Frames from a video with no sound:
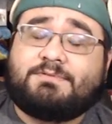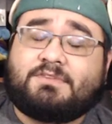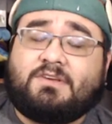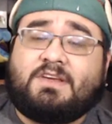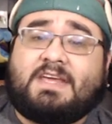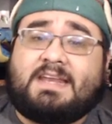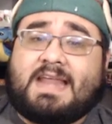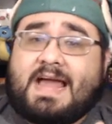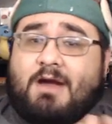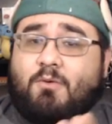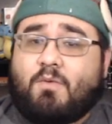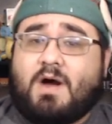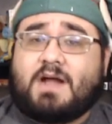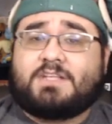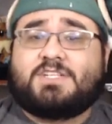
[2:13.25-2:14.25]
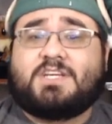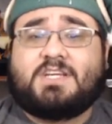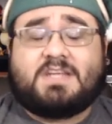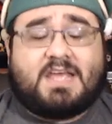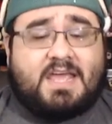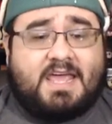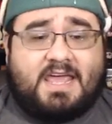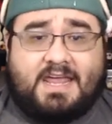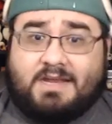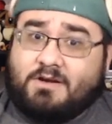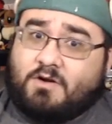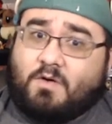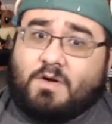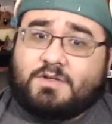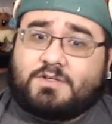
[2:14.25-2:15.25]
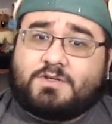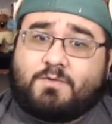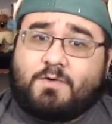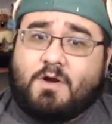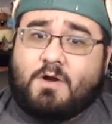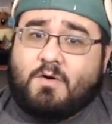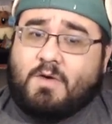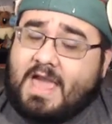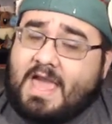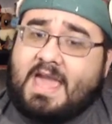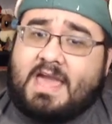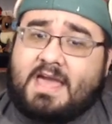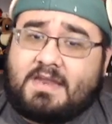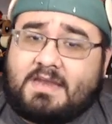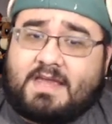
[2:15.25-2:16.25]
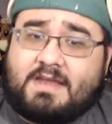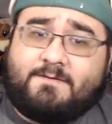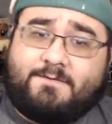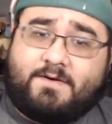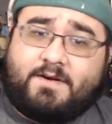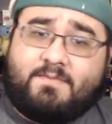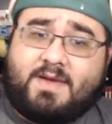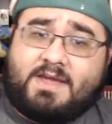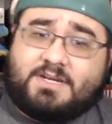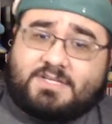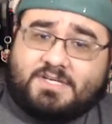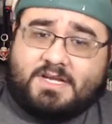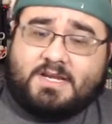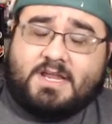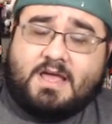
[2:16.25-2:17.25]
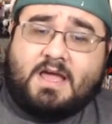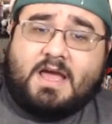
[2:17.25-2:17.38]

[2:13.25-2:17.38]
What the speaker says: So you can now watch it in Crunchyroll and in Funimation.